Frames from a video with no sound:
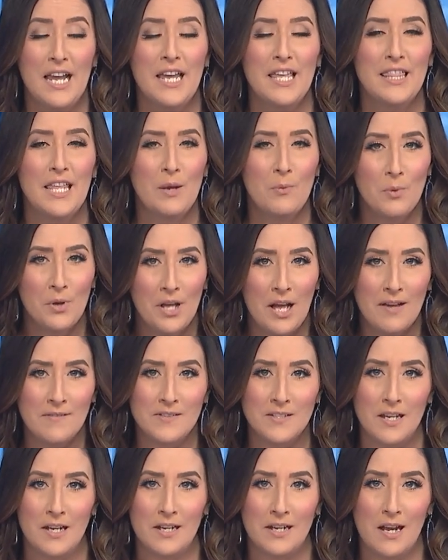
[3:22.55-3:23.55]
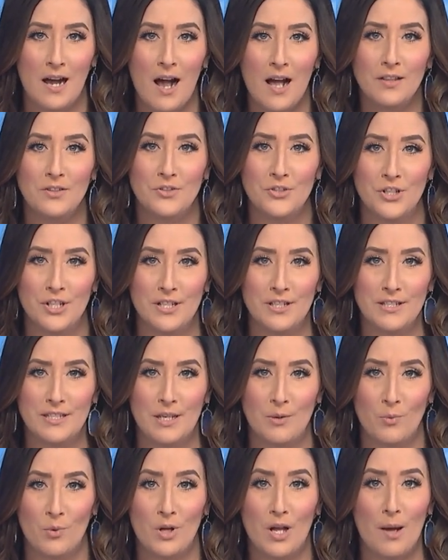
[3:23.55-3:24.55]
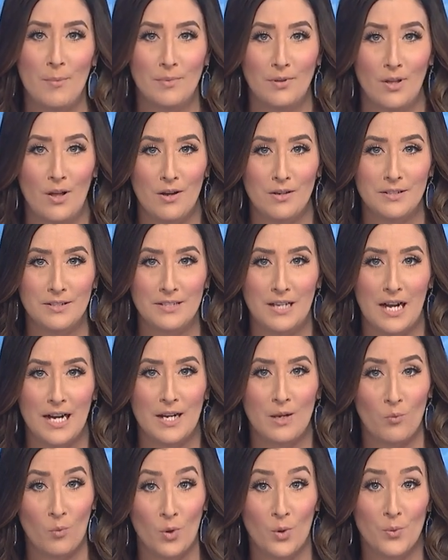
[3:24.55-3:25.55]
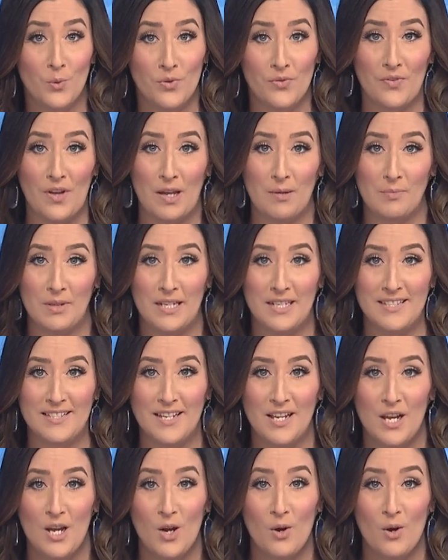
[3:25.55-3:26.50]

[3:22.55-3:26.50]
They will have psychologists that will come alongside and work with families.